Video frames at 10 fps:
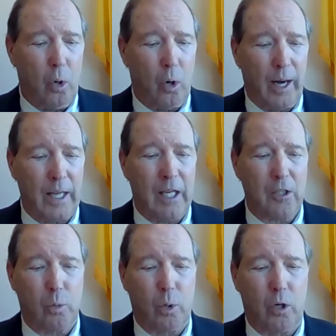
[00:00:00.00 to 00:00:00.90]
or I
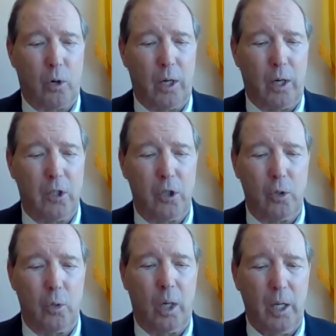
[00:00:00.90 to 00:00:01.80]
guess we're going
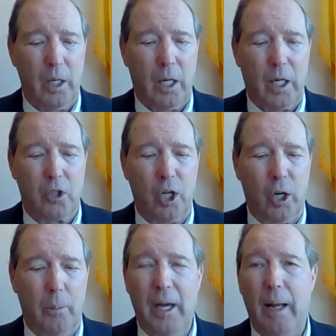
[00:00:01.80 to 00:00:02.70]
to
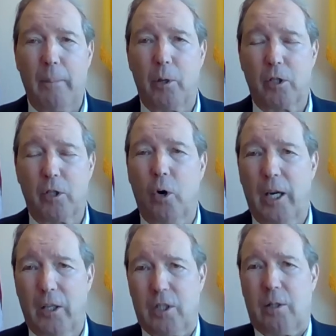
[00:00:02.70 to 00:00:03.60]
Chairman Amber
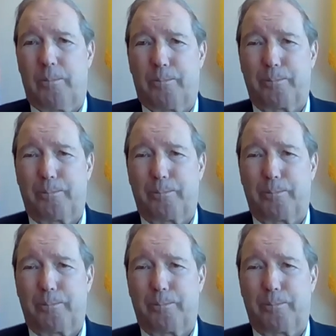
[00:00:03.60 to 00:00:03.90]
Tautis.